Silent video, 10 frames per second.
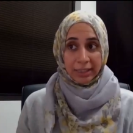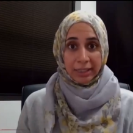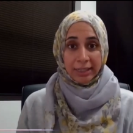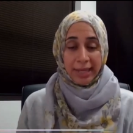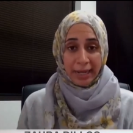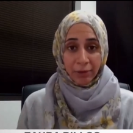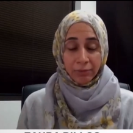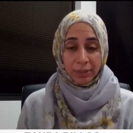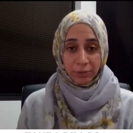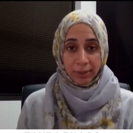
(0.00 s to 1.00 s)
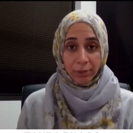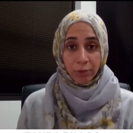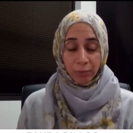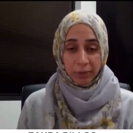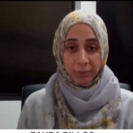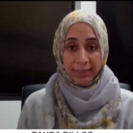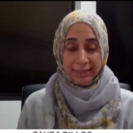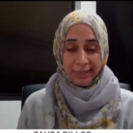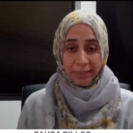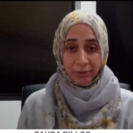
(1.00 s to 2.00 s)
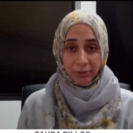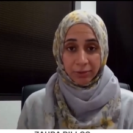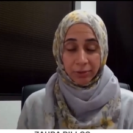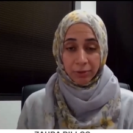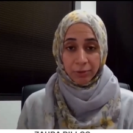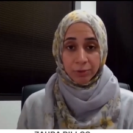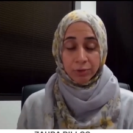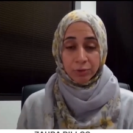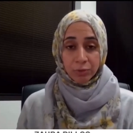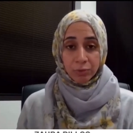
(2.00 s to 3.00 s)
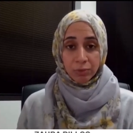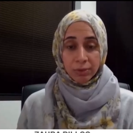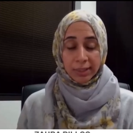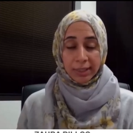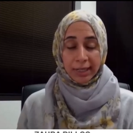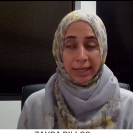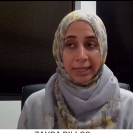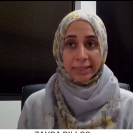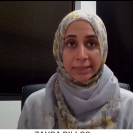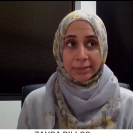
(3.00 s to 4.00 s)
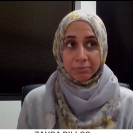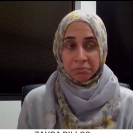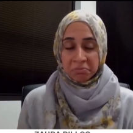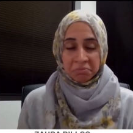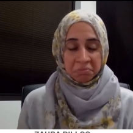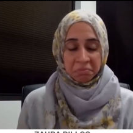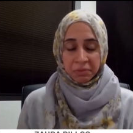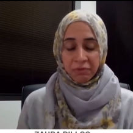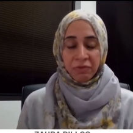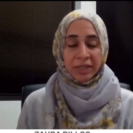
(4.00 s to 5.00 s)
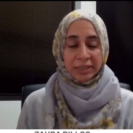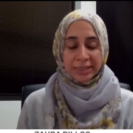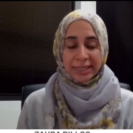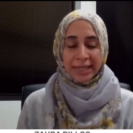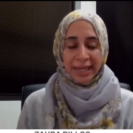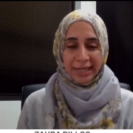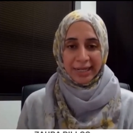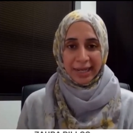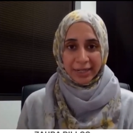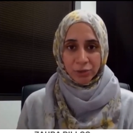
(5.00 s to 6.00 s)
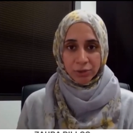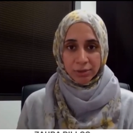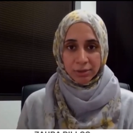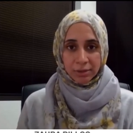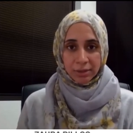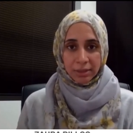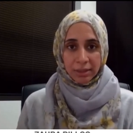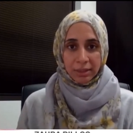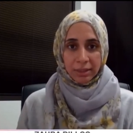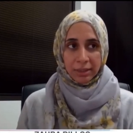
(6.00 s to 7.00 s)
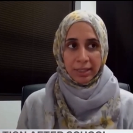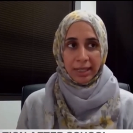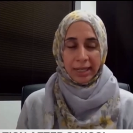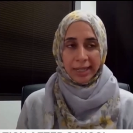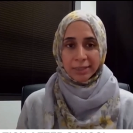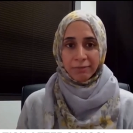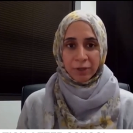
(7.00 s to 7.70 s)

Now, nearly three weeks later, the school has failed to take any action. Zahra Billoo is